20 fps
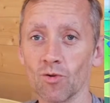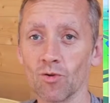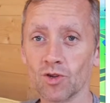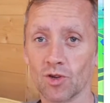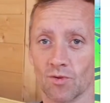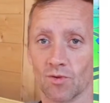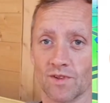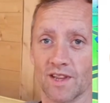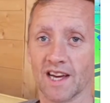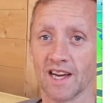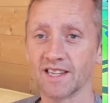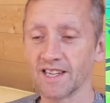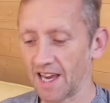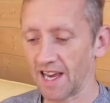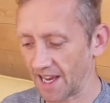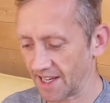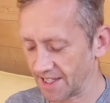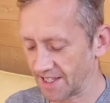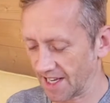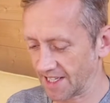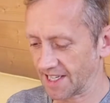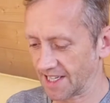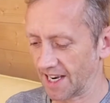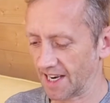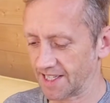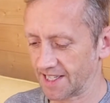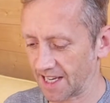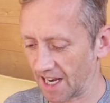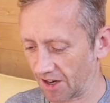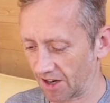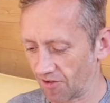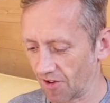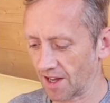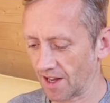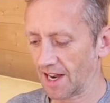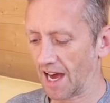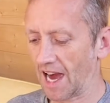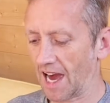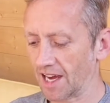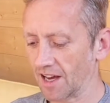So this is a Genesect
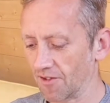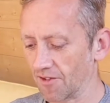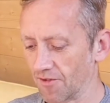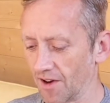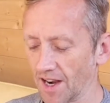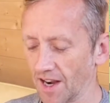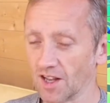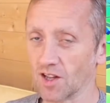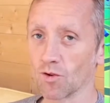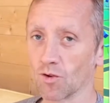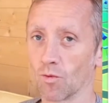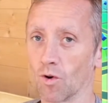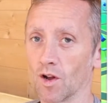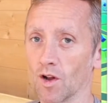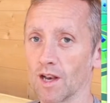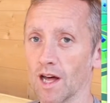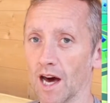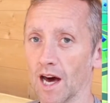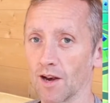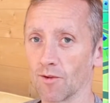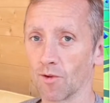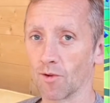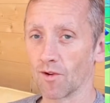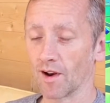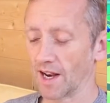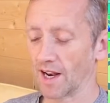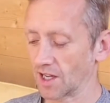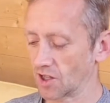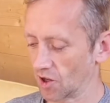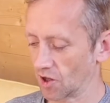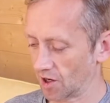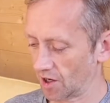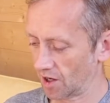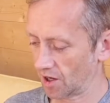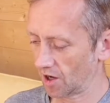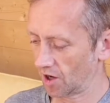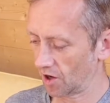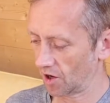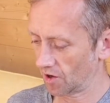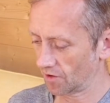raid. I got invited to one and we are already done it
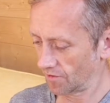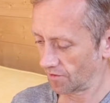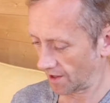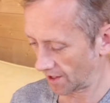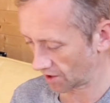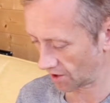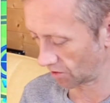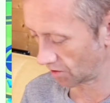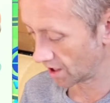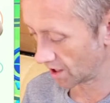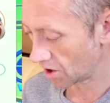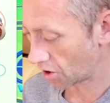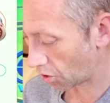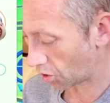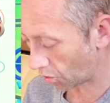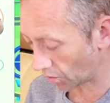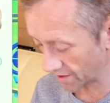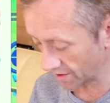on video. Owen